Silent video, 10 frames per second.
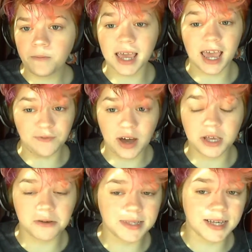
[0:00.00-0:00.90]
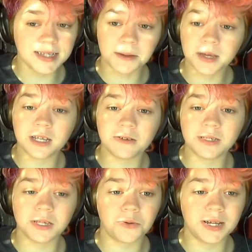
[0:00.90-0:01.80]
If I use this, I'm gonna use the
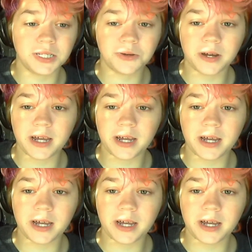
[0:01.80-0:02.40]
green screen.